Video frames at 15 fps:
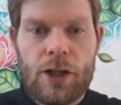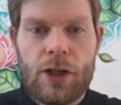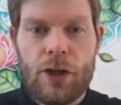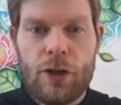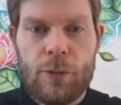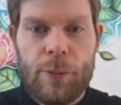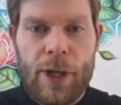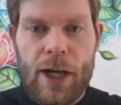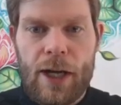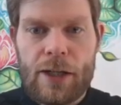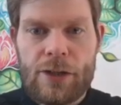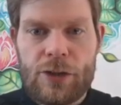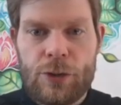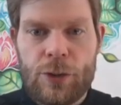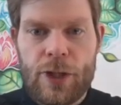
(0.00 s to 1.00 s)
Go
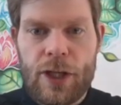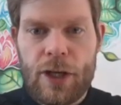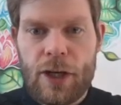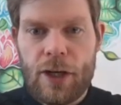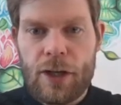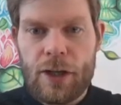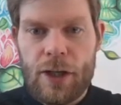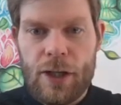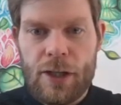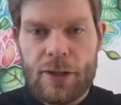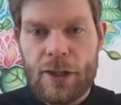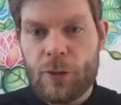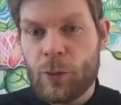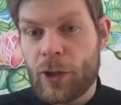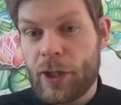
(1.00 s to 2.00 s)
back to here,
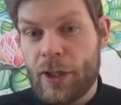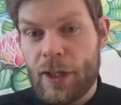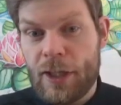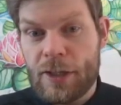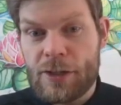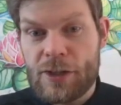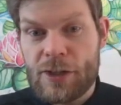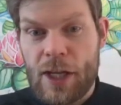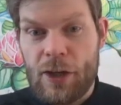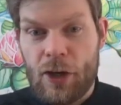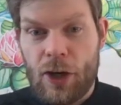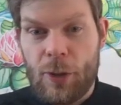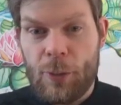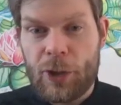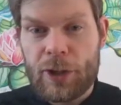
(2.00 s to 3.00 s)
and then we're going to need a set
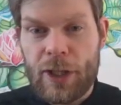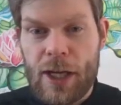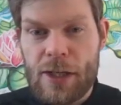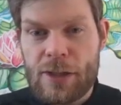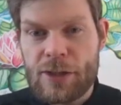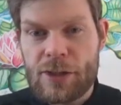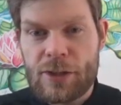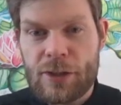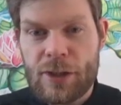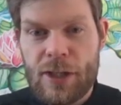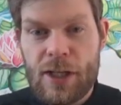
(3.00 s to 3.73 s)
armor class.